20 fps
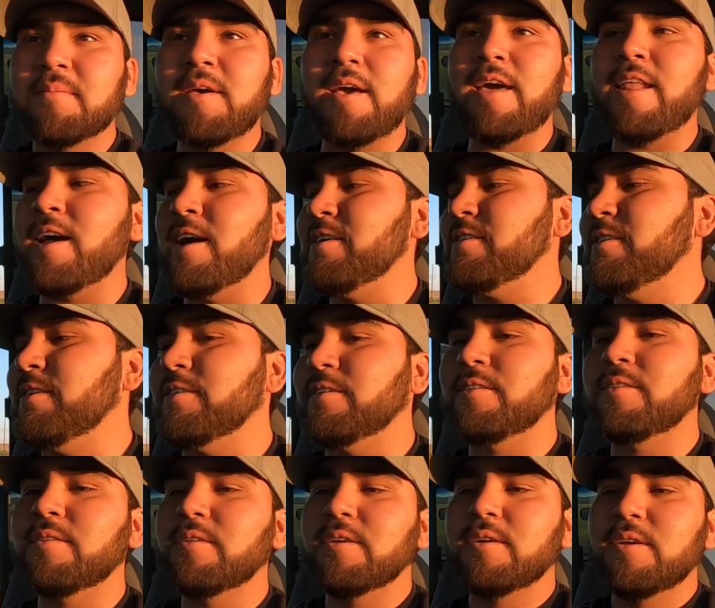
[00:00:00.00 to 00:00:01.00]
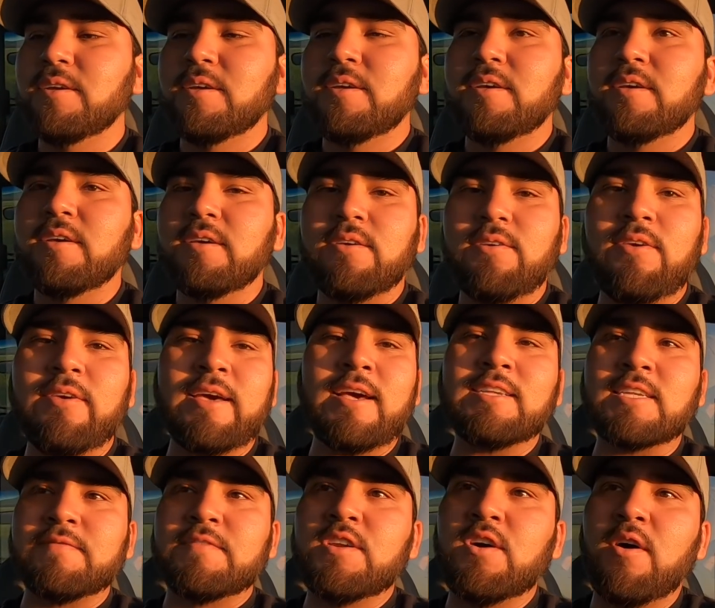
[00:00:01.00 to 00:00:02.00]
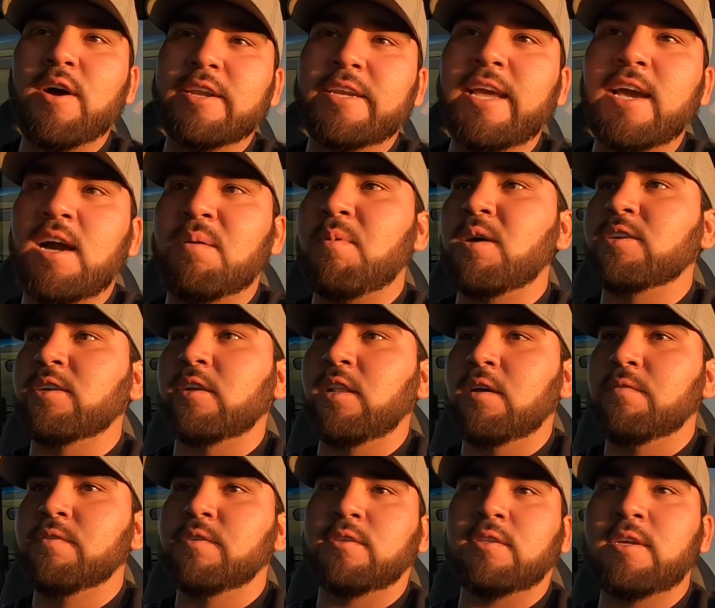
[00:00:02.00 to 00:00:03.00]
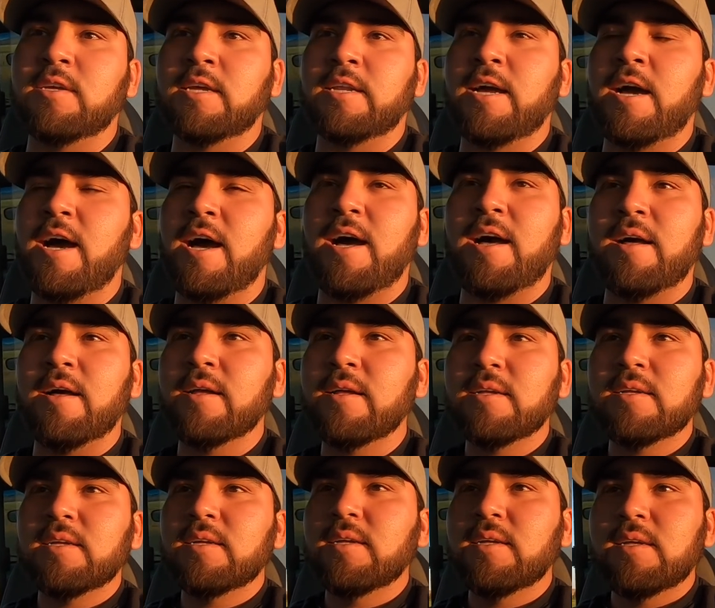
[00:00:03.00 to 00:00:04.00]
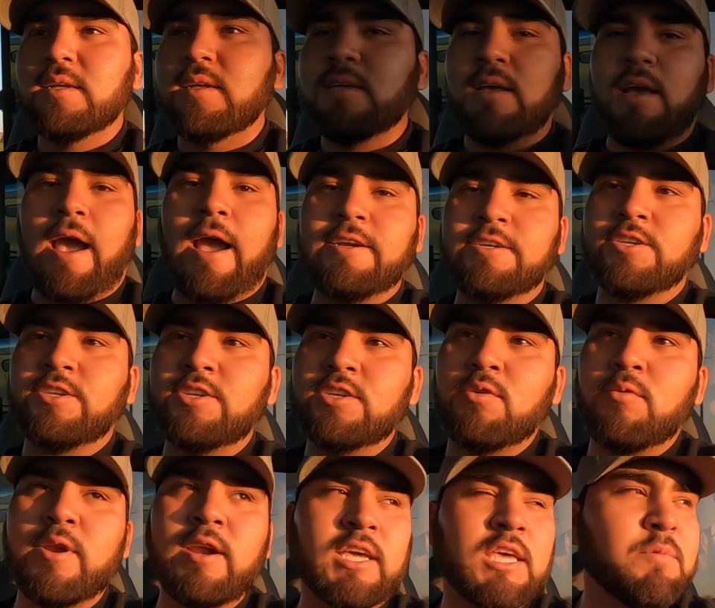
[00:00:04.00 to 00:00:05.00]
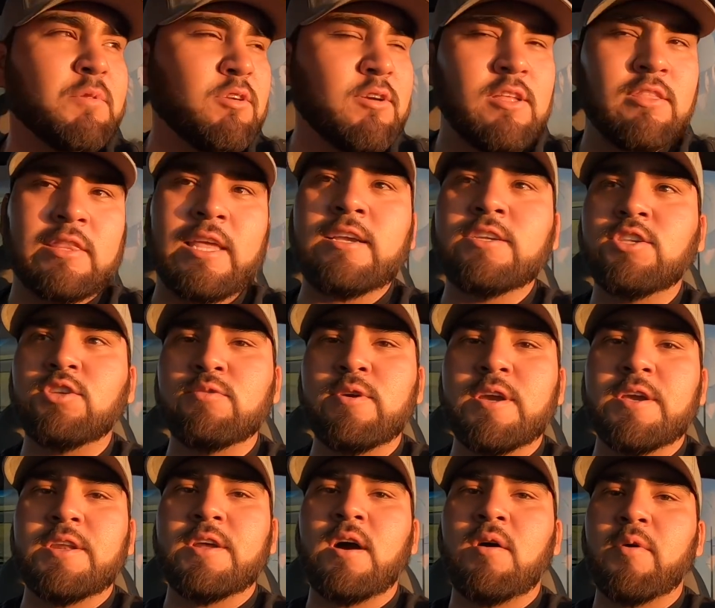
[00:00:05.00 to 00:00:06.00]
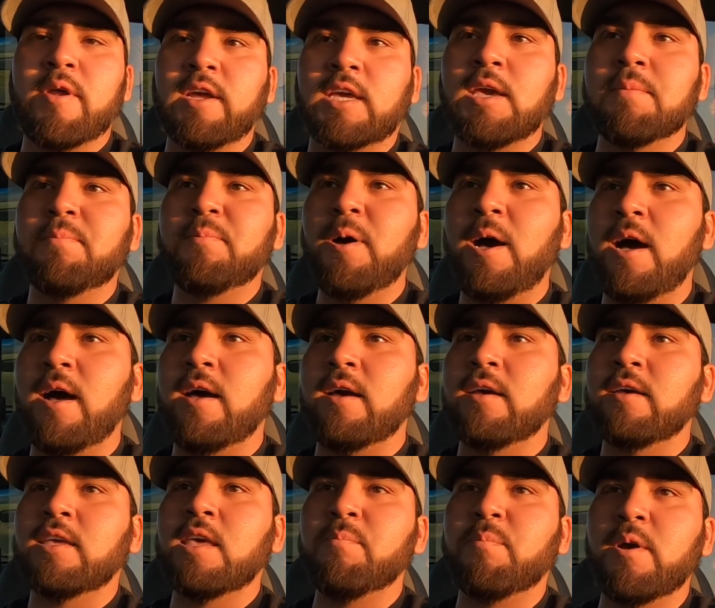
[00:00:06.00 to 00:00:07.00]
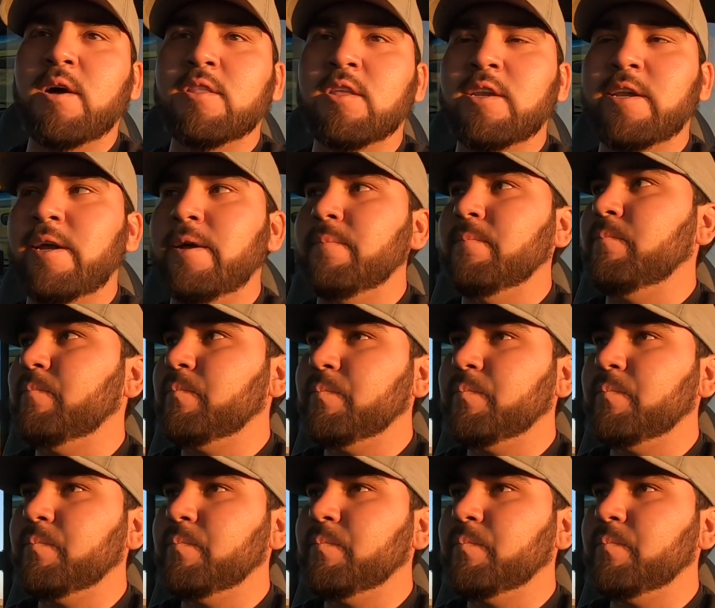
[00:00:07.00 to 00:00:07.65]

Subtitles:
And you guys have no idea how much I love this thing, and I just, you know, want to keep doing things to it. You know, I want to keep building it.